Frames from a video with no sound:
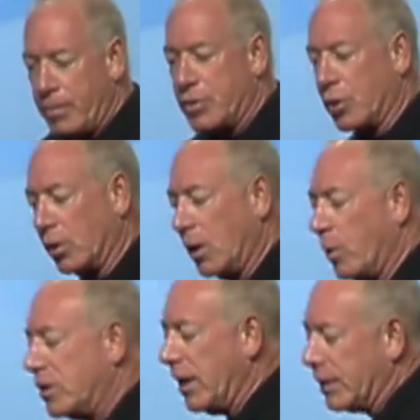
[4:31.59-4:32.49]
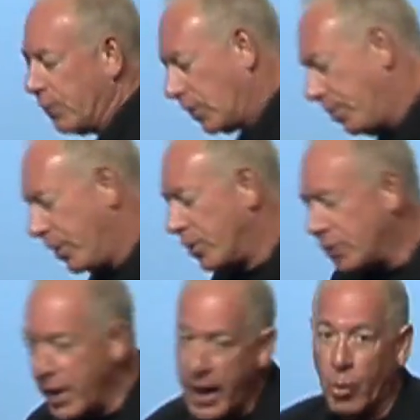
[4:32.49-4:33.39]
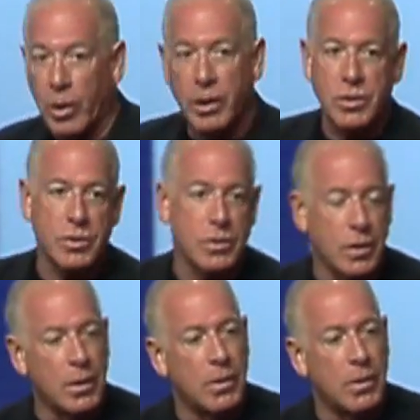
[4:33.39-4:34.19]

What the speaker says: Certainly what's next for computers and networks,